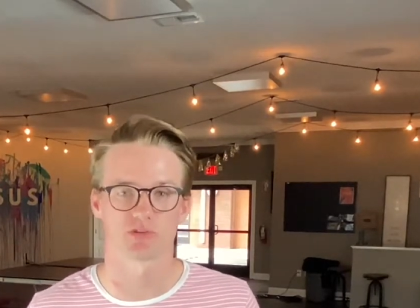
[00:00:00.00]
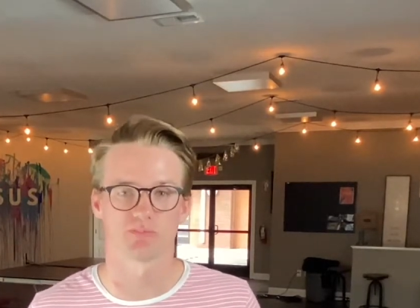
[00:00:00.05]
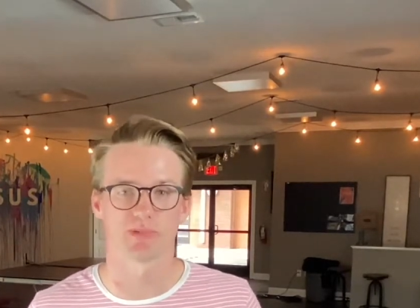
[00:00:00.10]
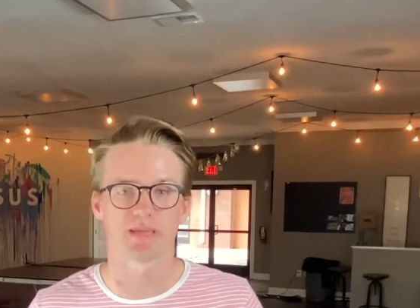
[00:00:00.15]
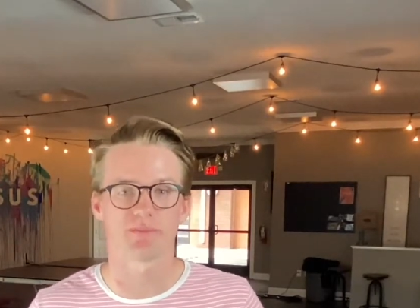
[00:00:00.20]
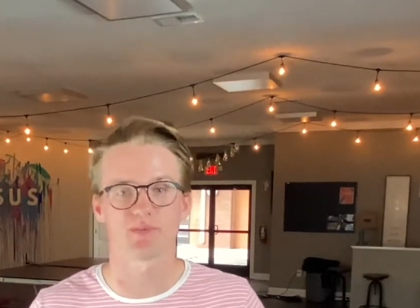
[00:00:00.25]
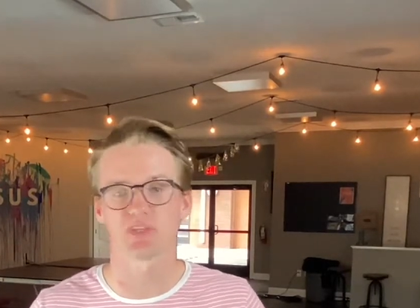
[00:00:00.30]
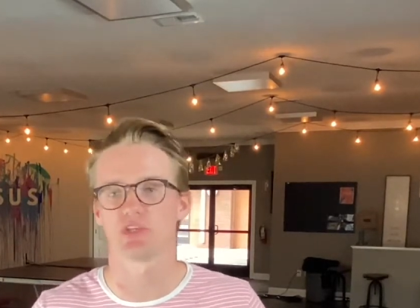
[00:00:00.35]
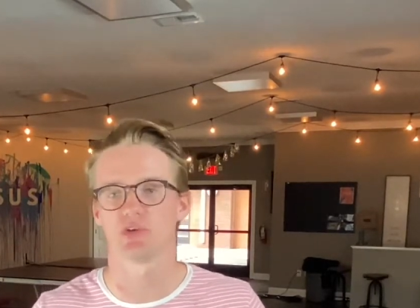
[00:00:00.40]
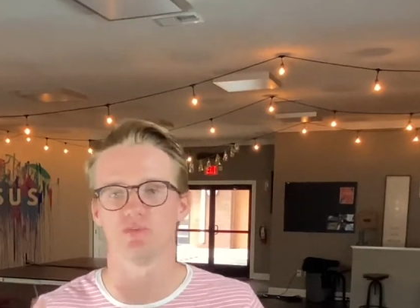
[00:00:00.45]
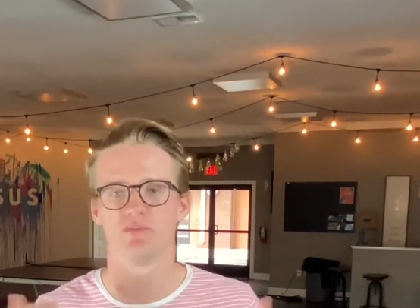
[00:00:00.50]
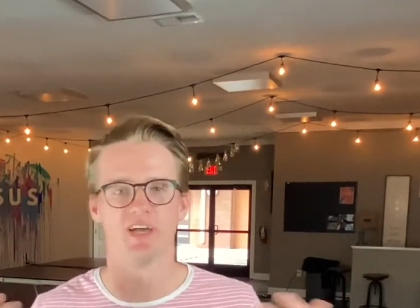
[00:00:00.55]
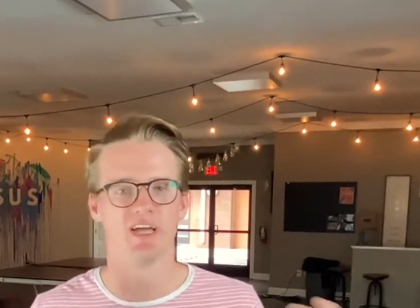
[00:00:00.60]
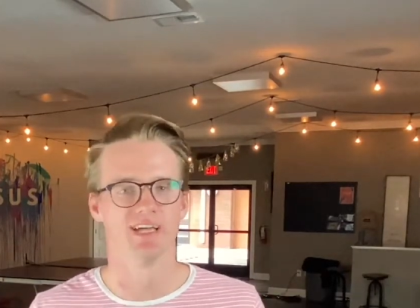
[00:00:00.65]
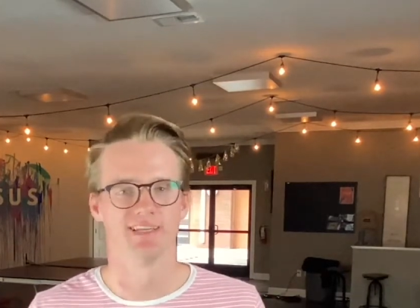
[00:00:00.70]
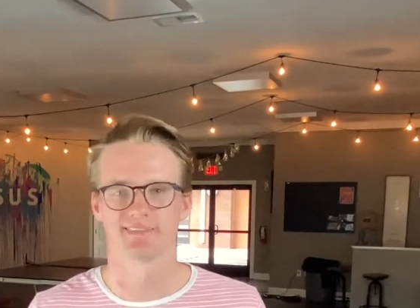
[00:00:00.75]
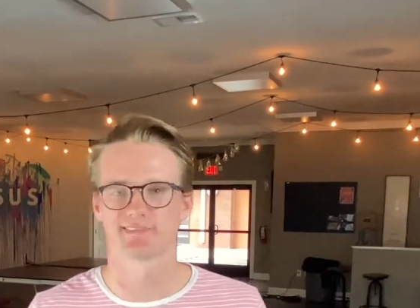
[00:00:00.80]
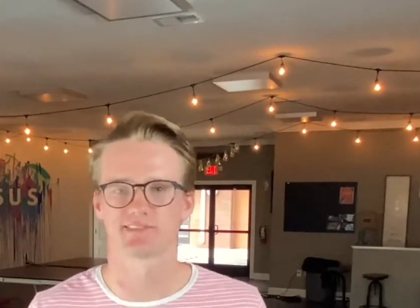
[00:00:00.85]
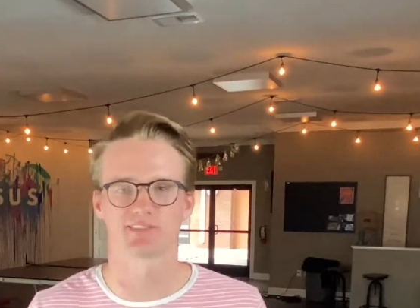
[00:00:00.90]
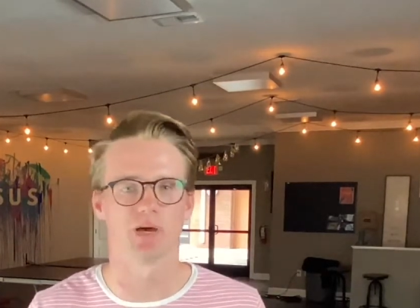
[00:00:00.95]
or maybe you
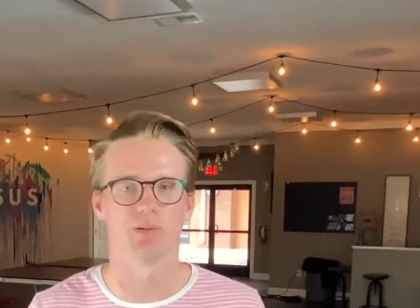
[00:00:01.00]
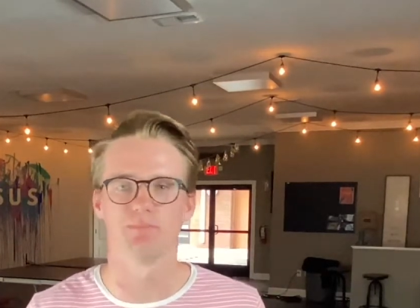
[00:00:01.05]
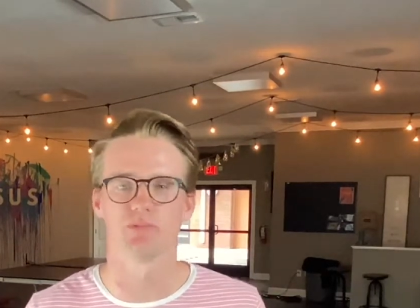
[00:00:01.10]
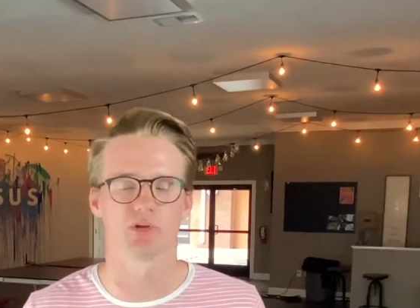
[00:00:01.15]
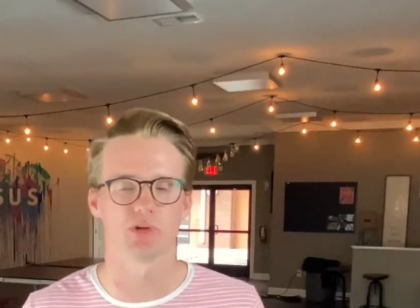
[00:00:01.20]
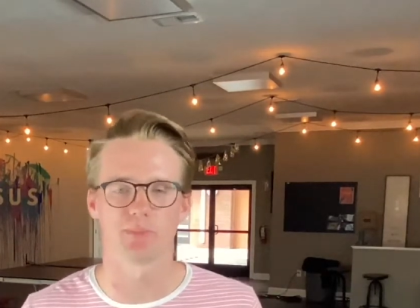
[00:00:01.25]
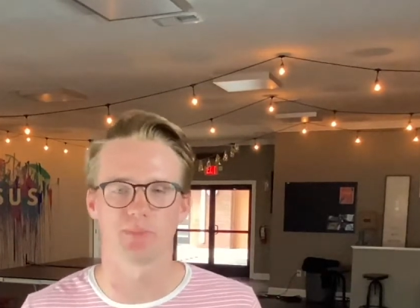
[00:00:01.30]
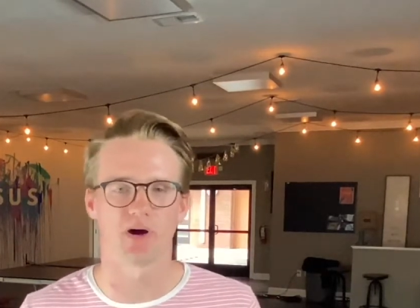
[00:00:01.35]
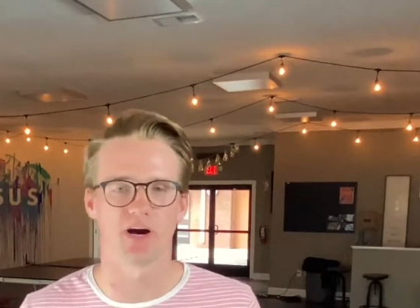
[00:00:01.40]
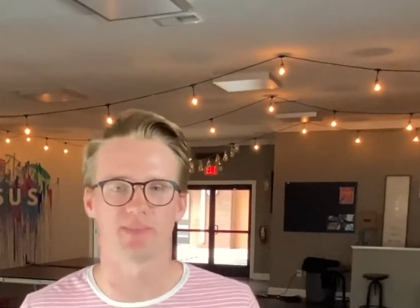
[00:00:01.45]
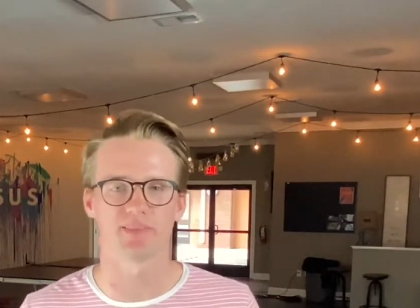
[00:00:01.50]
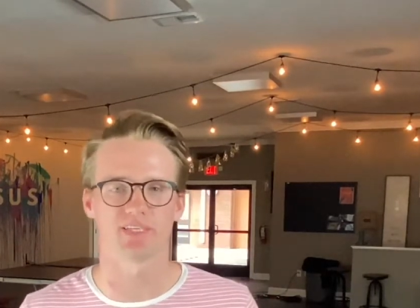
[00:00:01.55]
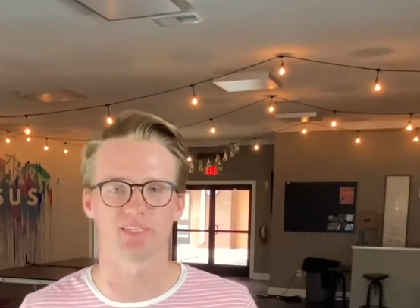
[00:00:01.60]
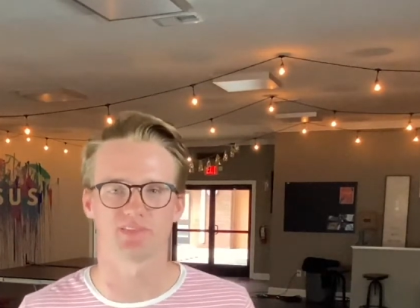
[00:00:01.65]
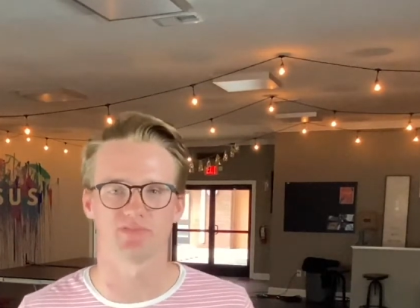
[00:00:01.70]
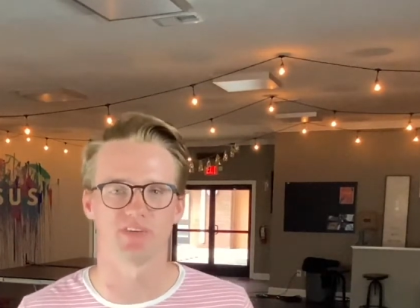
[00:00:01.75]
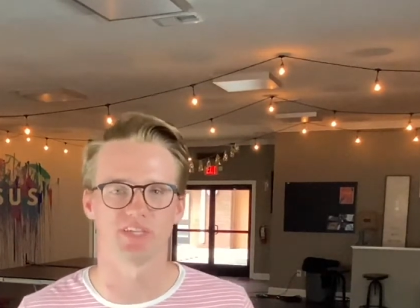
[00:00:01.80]
stumbled upon this